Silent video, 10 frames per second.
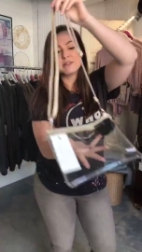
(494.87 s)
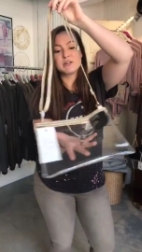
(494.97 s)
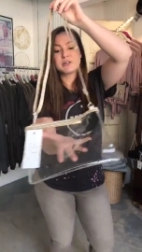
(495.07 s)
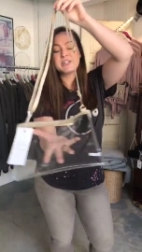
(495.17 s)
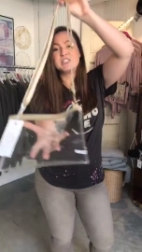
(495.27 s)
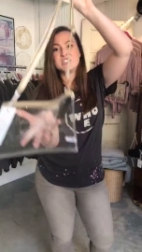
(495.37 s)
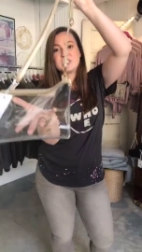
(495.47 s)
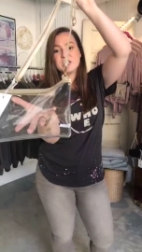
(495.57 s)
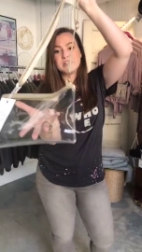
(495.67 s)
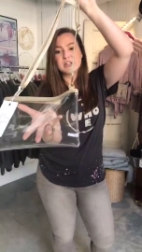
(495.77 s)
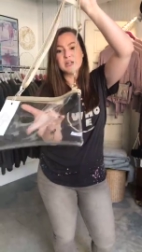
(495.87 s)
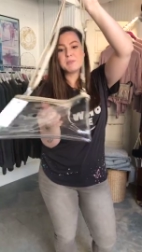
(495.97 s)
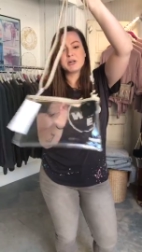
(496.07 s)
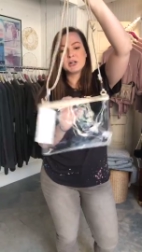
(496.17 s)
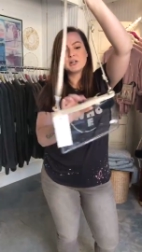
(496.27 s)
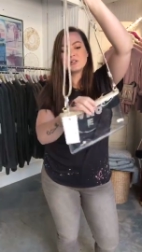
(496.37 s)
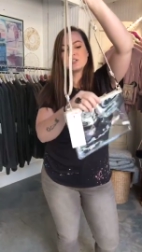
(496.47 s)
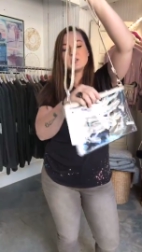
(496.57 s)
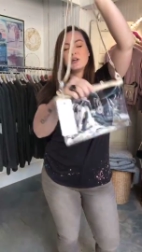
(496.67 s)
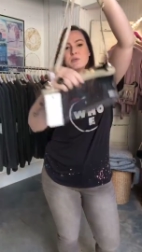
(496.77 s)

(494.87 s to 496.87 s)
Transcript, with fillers: Literally just a clear purse